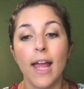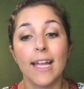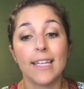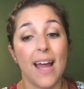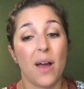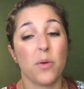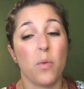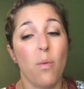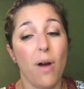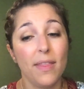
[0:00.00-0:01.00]
Now, the
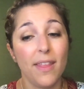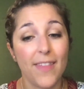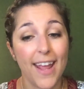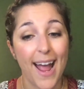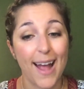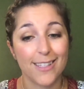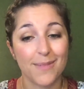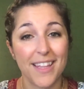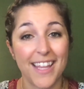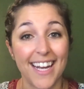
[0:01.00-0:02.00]
one that they asked
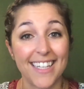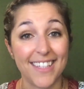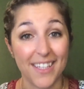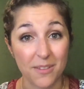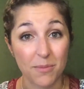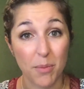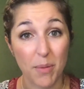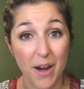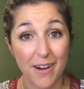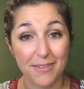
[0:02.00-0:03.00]
me that I didn't
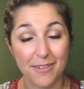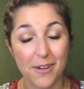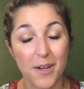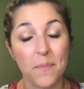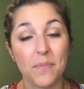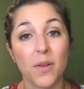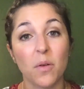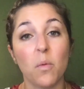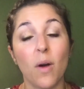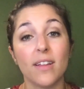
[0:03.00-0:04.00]
prepare for
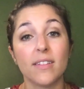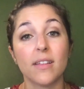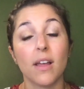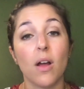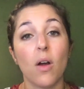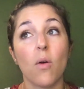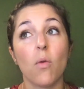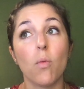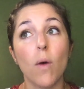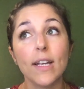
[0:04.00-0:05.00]
was,
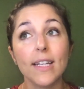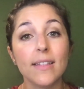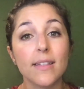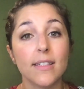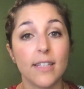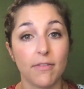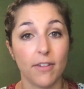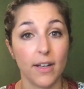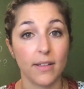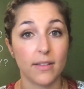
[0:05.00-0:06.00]
what is the
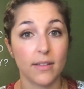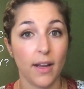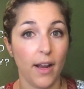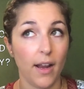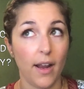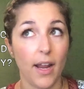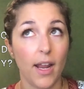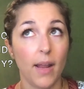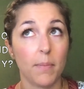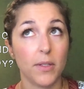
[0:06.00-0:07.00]
difference
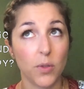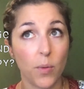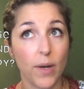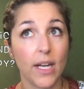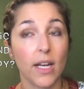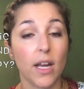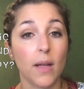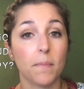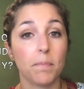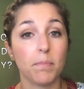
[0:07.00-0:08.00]
between
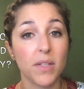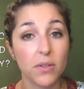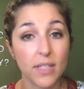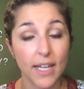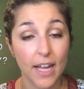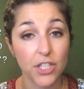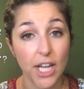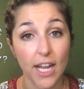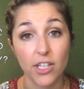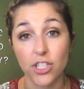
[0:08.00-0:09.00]
music
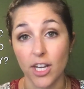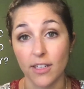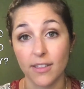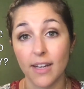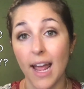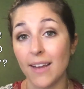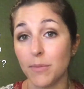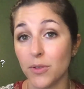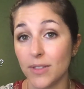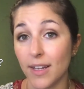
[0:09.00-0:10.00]
education and
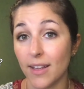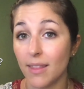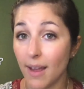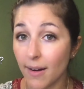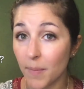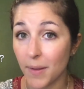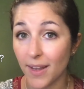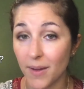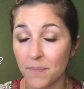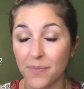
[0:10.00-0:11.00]
music therapy?
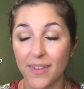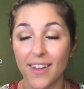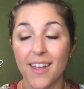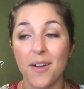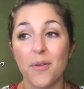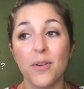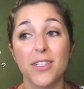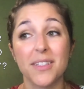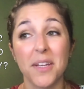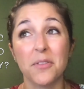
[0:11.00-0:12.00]
Which
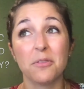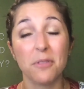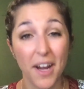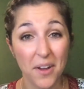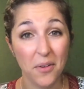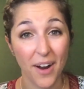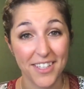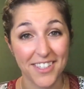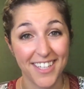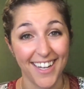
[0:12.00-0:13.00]
is a great
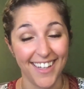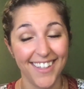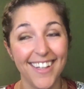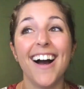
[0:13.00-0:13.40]
question.